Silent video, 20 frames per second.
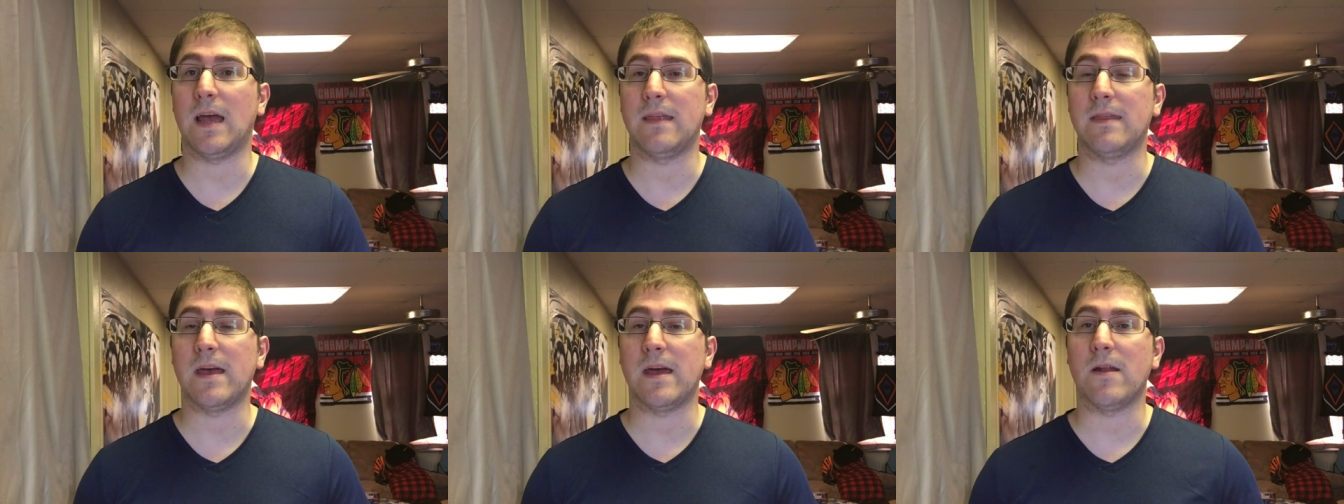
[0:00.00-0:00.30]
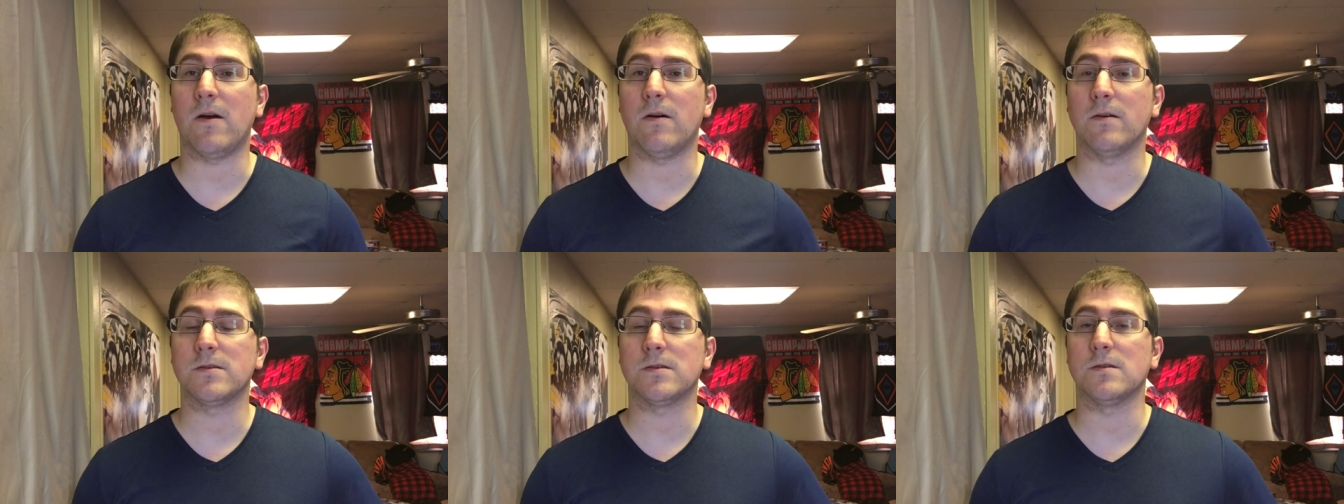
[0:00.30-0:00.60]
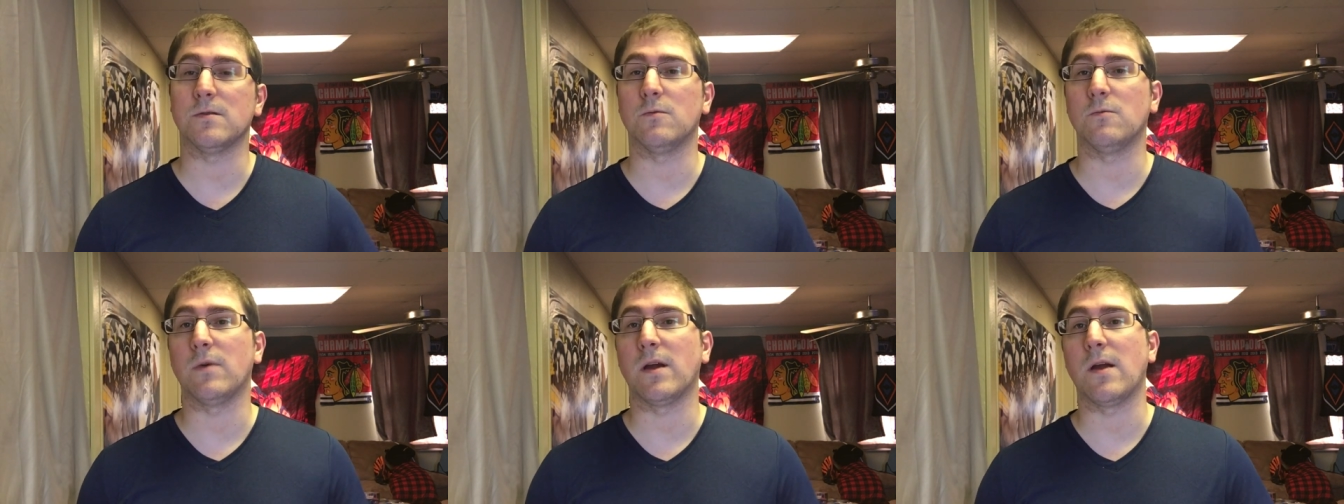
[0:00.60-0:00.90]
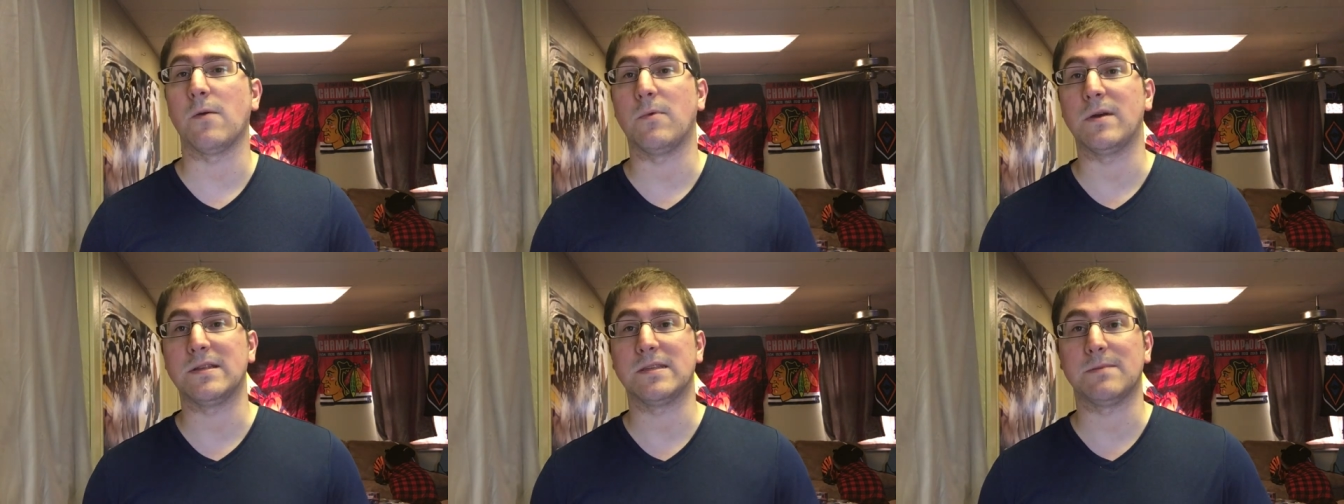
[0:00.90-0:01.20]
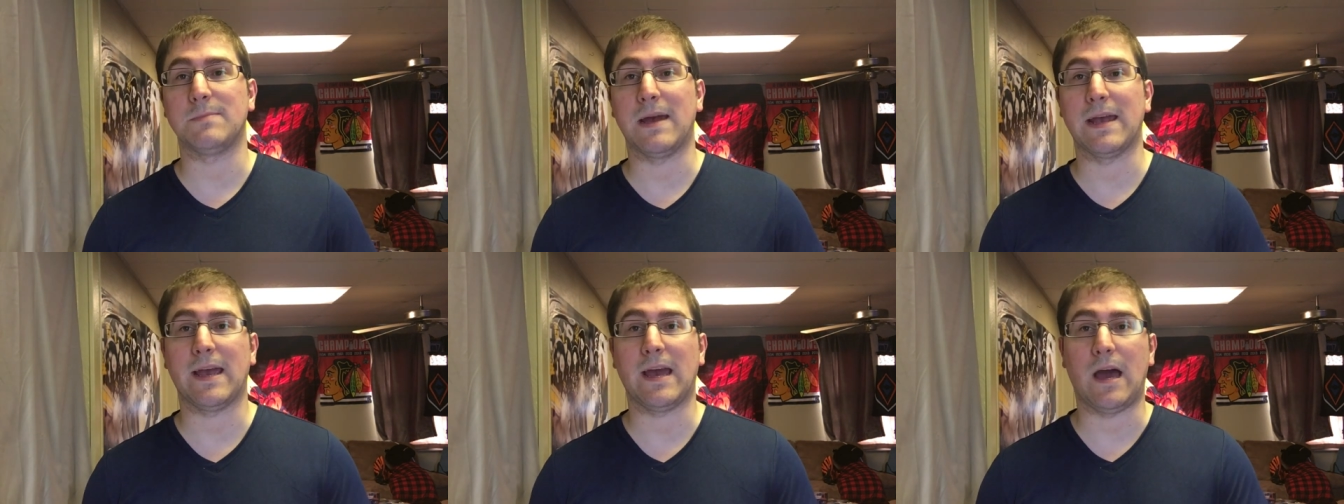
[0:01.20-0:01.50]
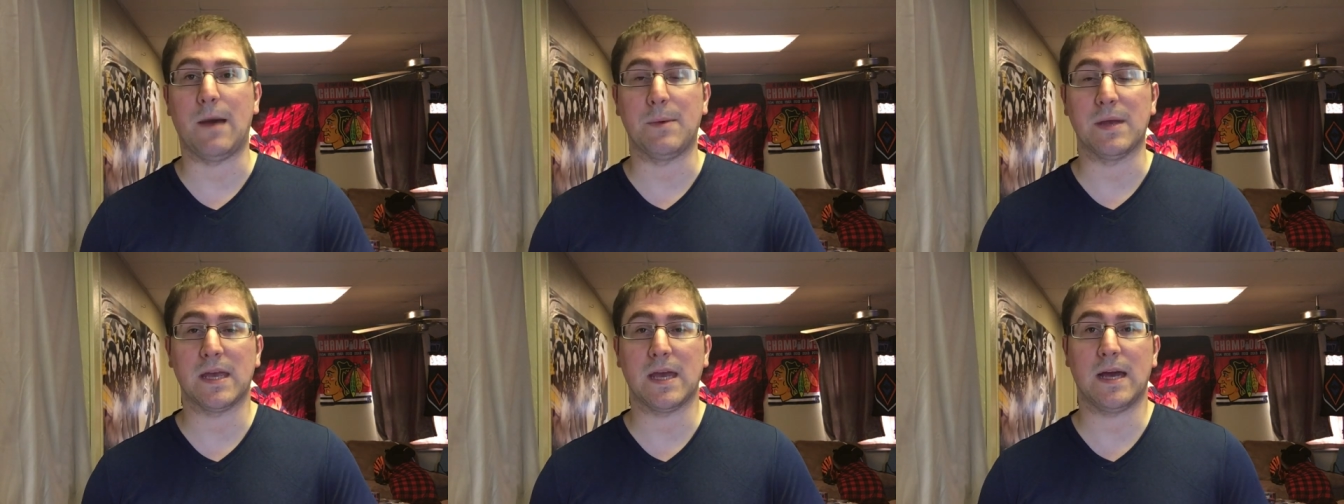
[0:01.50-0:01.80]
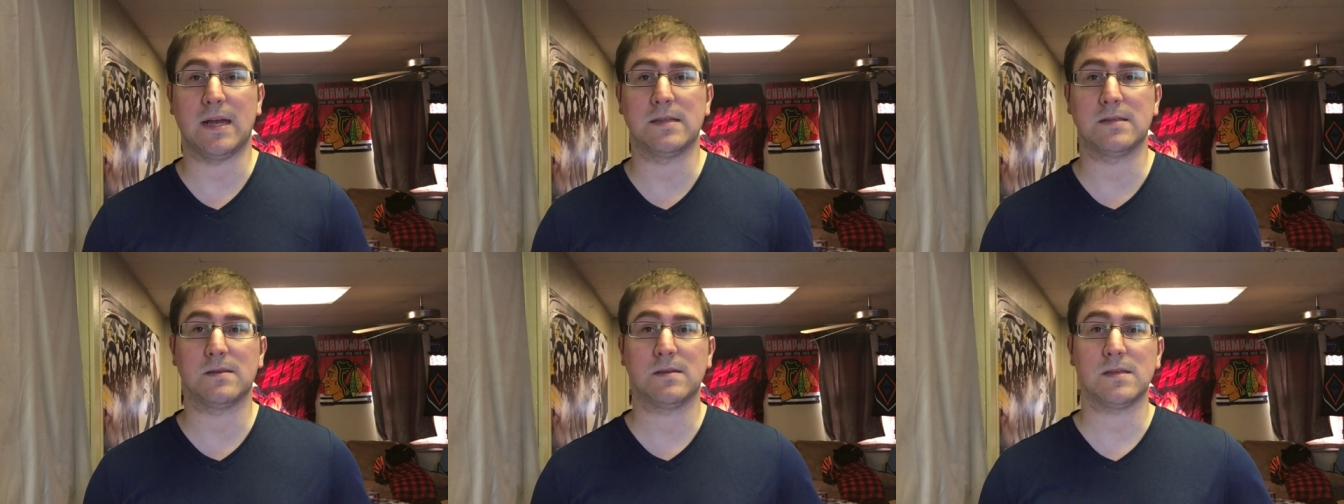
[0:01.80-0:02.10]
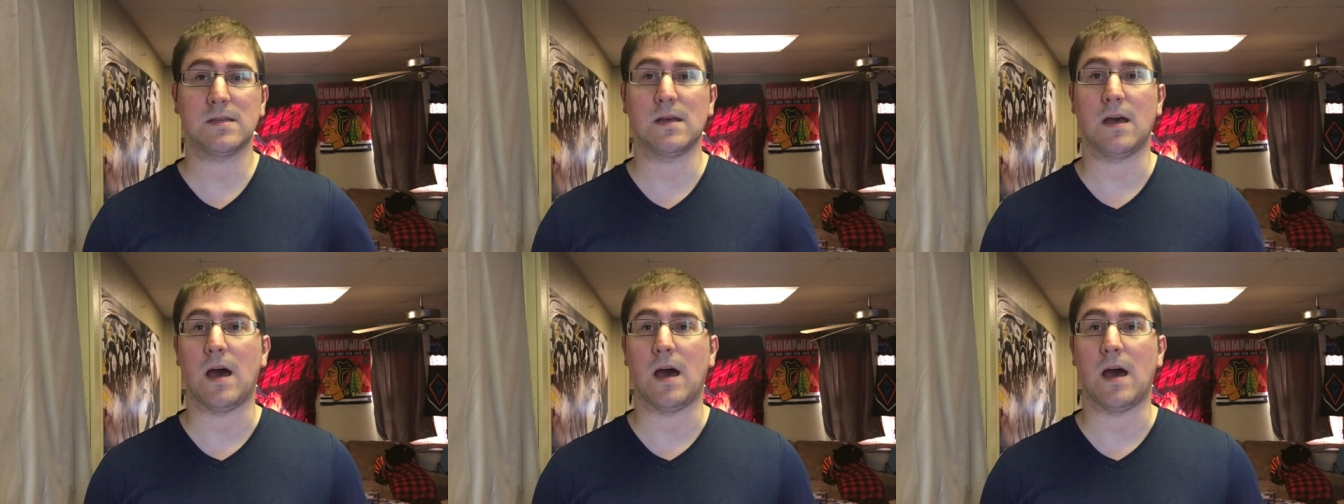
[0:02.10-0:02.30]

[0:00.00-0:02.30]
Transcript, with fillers: and then also where I went to my Comic Cons.